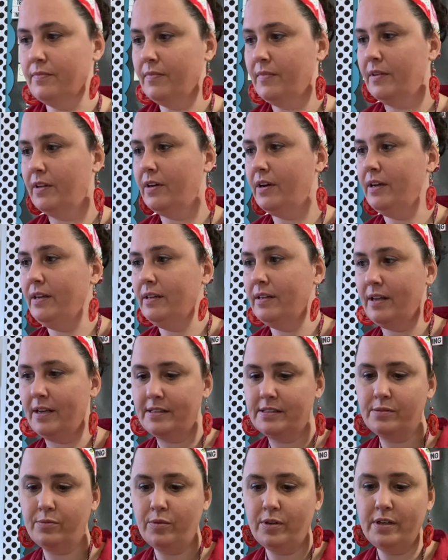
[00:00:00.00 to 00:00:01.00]
Okay,
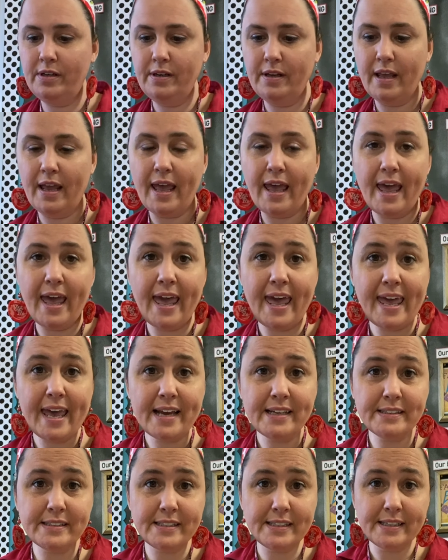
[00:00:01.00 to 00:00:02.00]
next one.
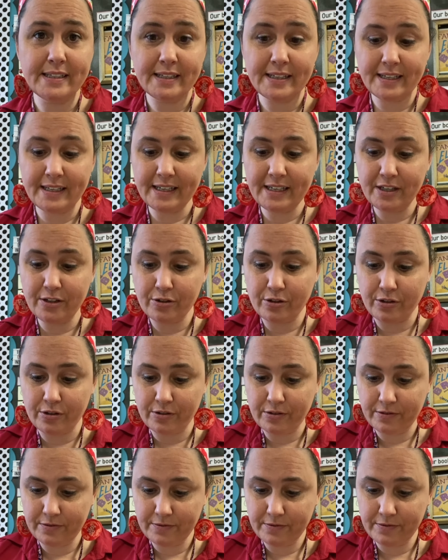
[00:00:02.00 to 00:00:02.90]
Ant eater.